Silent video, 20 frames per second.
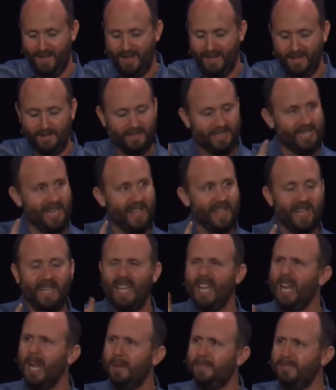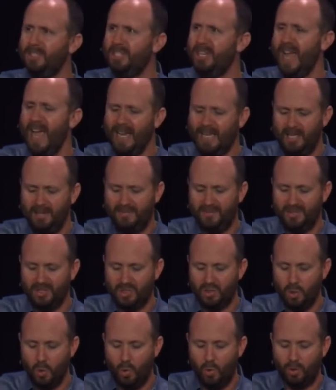Let me say that again. Objective
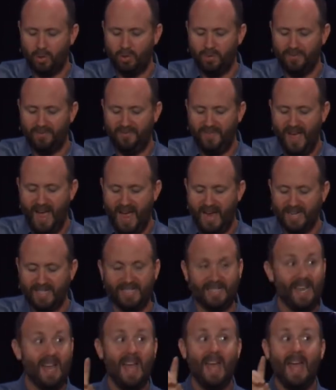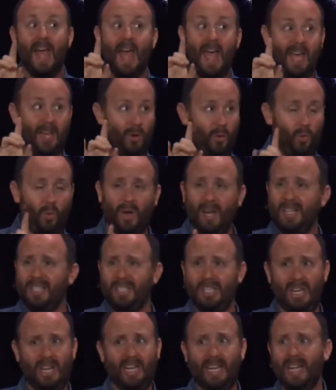historical facts and
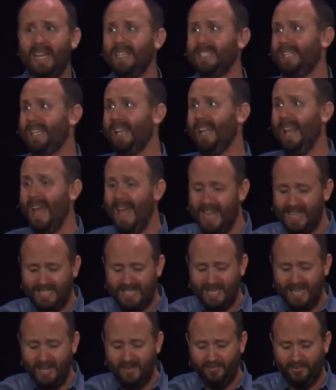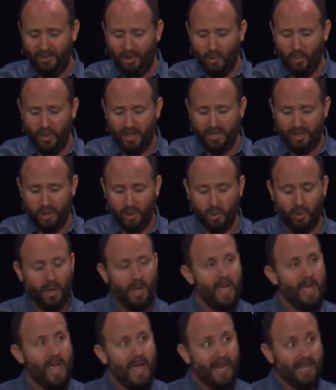reasoning is less influential
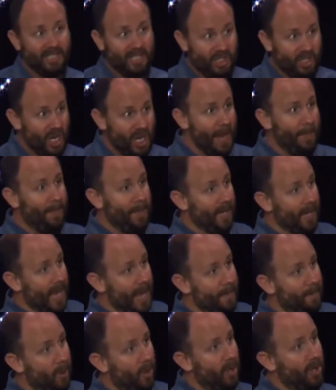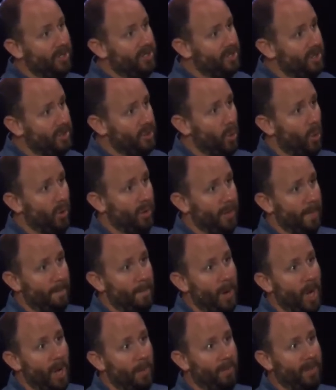in shaping a person's or the
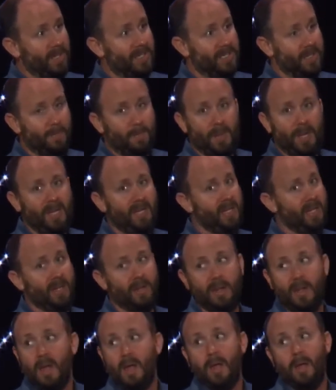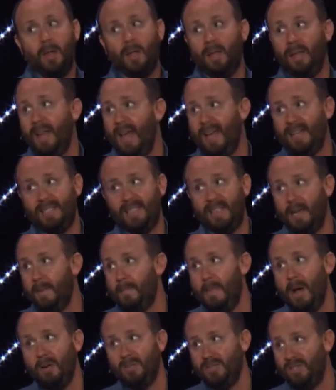public's opinion less than
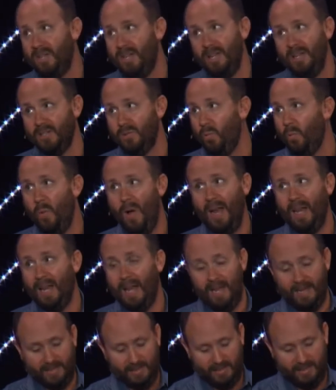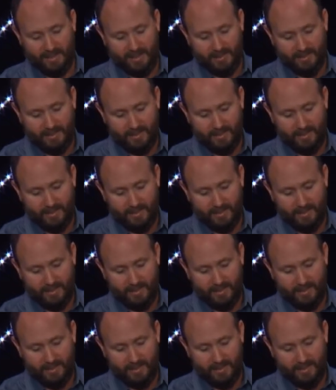emotion is, way less.